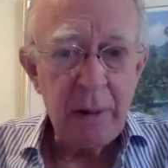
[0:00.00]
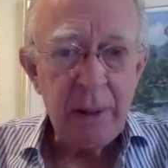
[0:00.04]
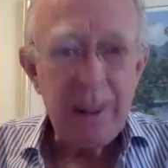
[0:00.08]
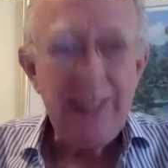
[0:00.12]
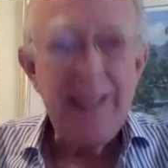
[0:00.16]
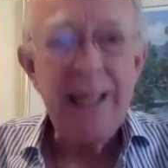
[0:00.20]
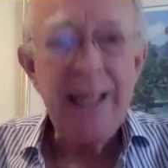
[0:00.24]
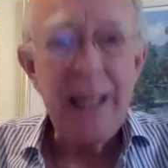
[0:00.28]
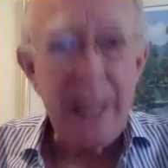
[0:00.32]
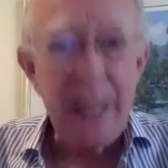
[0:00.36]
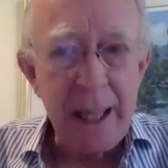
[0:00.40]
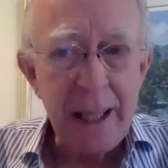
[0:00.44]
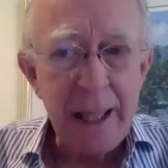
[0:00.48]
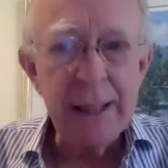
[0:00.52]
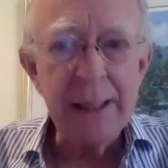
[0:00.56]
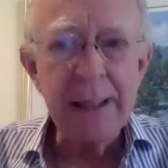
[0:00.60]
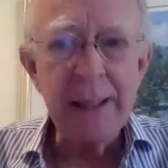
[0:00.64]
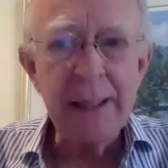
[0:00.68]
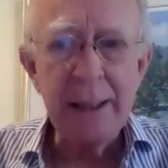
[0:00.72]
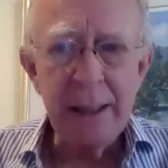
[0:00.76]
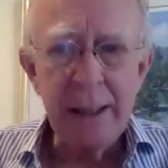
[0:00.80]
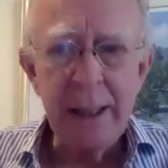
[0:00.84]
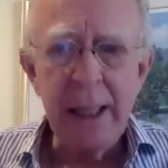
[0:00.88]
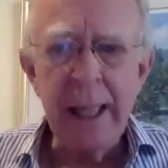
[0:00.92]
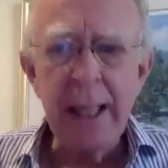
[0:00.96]

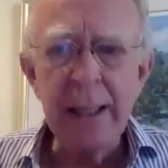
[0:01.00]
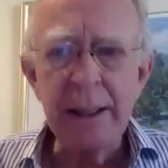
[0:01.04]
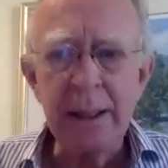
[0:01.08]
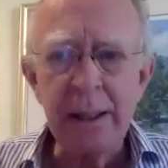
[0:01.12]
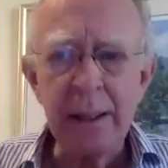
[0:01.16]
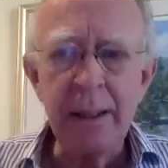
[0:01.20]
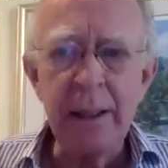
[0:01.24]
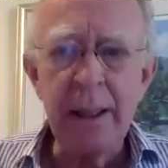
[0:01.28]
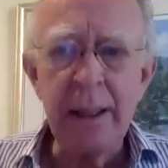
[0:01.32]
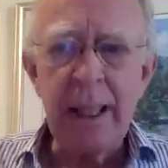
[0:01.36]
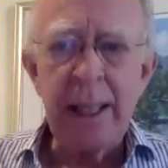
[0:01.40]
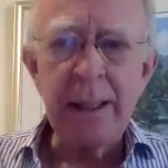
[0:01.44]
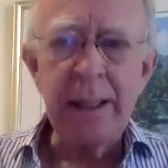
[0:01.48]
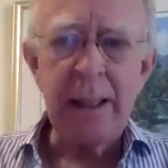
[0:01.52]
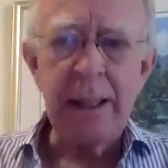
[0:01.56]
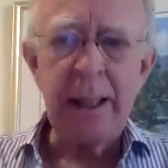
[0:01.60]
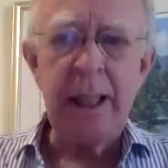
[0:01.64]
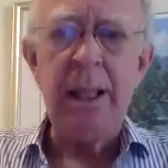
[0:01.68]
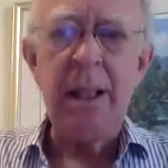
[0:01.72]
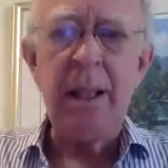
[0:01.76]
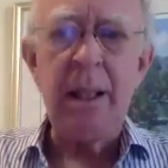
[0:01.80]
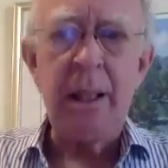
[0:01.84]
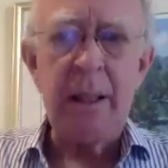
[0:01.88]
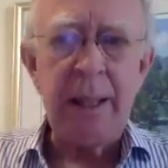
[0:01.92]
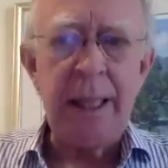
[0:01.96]
Yes, that's
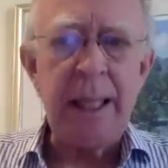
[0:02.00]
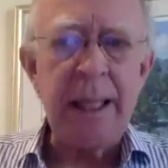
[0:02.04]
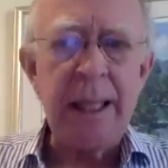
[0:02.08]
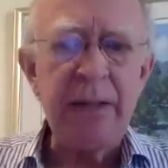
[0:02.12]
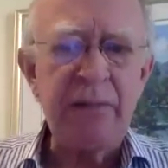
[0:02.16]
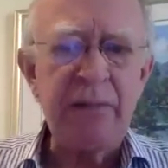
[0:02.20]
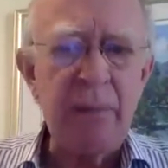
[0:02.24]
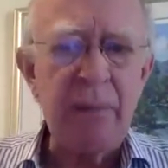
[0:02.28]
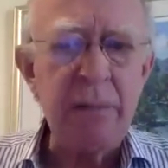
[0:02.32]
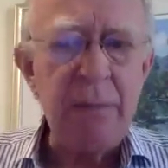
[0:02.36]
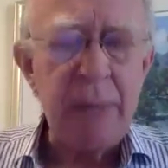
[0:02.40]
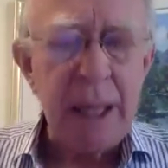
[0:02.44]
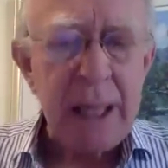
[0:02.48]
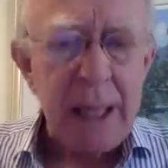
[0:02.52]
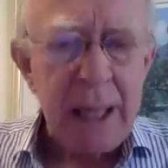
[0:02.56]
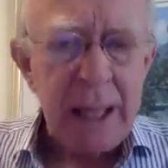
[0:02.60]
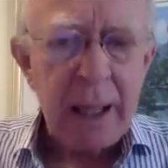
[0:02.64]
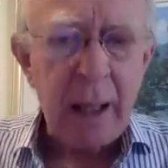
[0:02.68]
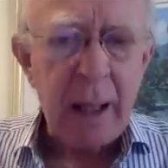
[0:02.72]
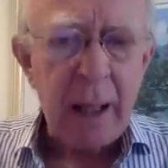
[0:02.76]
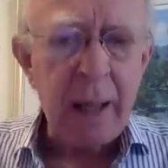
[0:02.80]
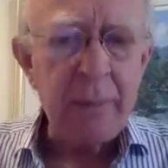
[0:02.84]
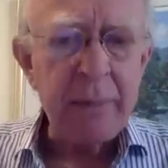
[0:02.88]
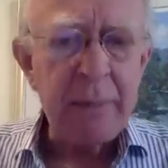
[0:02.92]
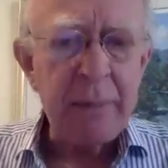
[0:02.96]
for
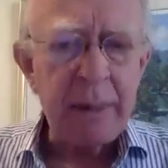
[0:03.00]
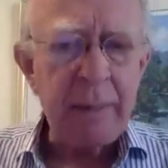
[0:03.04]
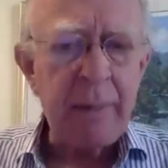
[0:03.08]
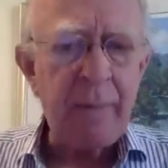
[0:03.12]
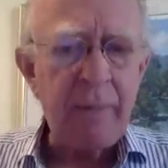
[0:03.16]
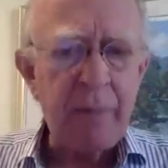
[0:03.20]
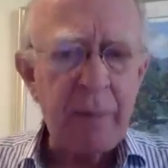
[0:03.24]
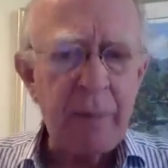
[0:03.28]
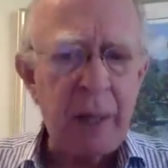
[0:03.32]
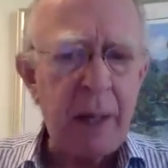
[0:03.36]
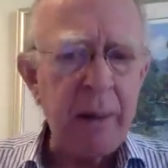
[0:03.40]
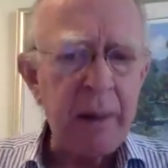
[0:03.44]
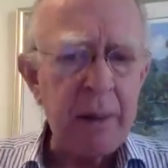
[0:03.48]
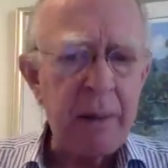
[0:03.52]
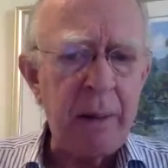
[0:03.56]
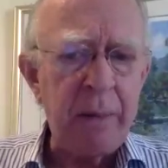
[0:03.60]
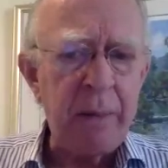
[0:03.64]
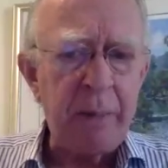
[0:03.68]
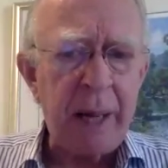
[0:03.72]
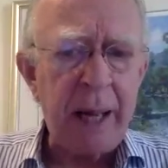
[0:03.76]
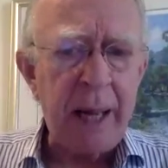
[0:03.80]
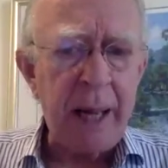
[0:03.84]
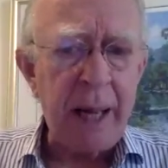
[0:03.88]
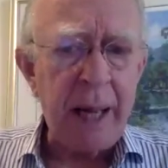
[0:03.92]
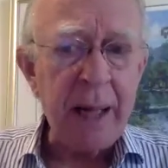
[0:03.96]
me. I want to
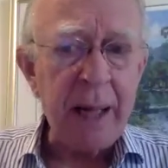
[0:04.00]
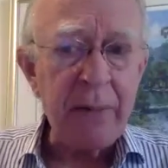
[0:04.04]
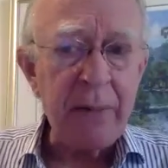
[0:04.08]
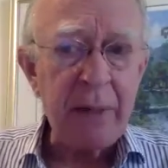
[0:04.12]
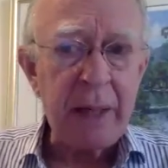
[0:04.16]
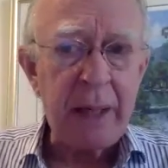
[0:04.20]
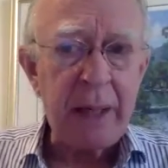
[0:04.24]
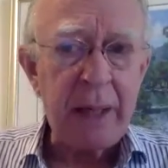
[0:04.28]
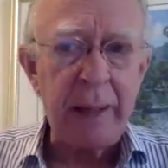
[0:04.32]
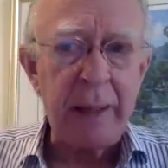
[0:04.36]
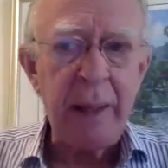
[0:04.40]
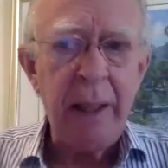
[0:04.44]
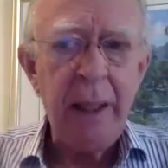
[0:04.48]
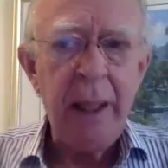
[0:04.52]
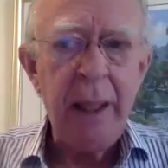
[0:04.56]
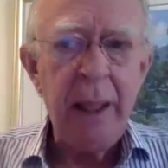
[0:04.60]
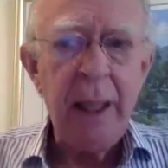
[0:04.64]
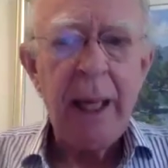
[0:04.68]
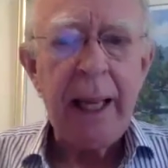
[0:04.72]
be part of that.